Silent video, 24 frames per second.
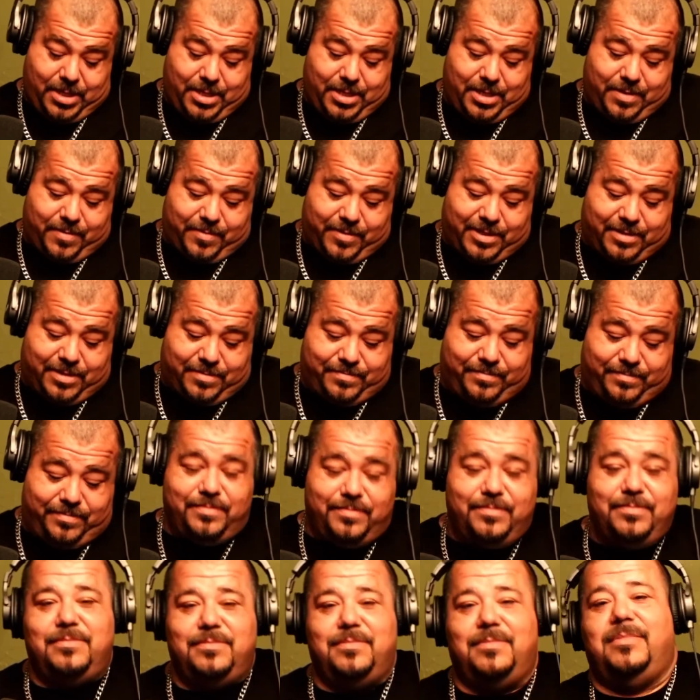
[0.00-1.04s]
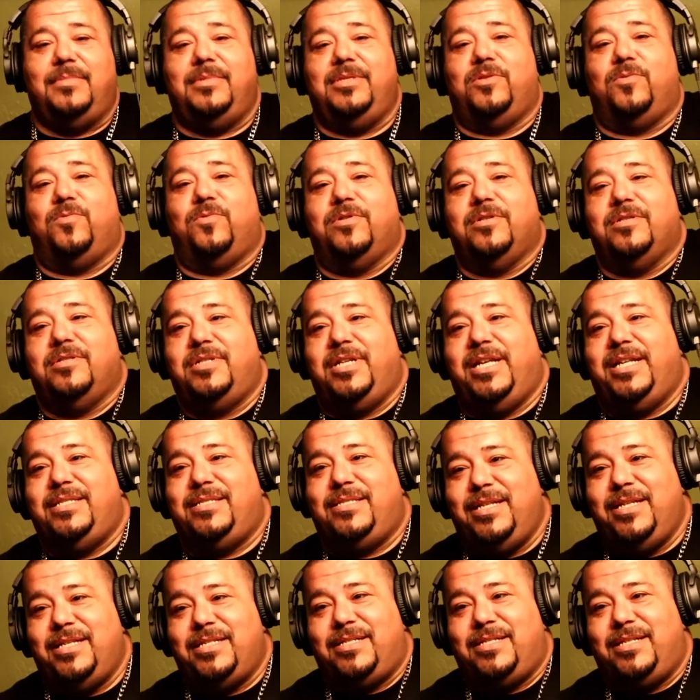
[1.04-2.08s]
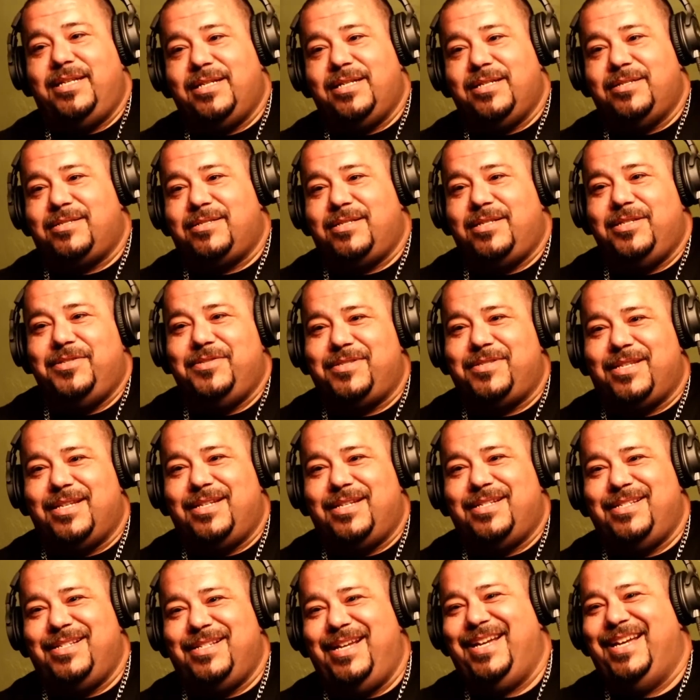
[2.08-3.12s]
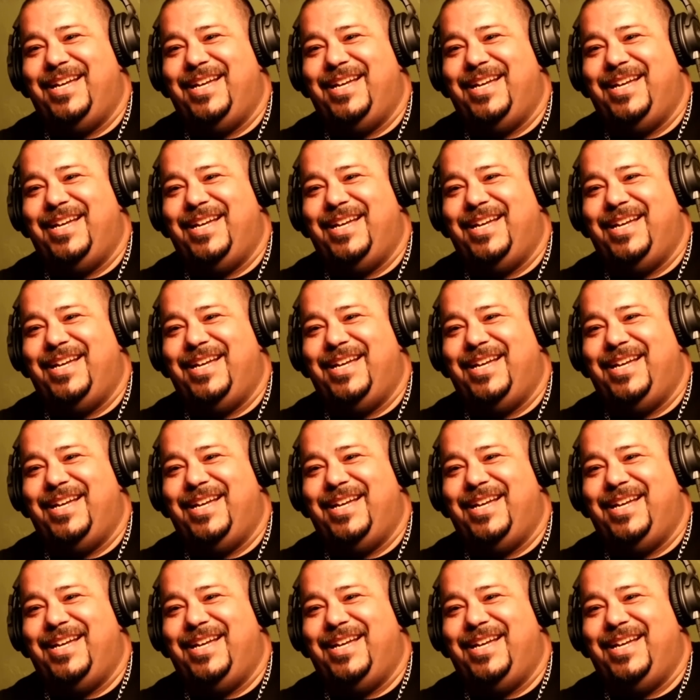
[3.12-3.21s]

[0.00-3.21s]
well, the world needs ditch diggers too, son.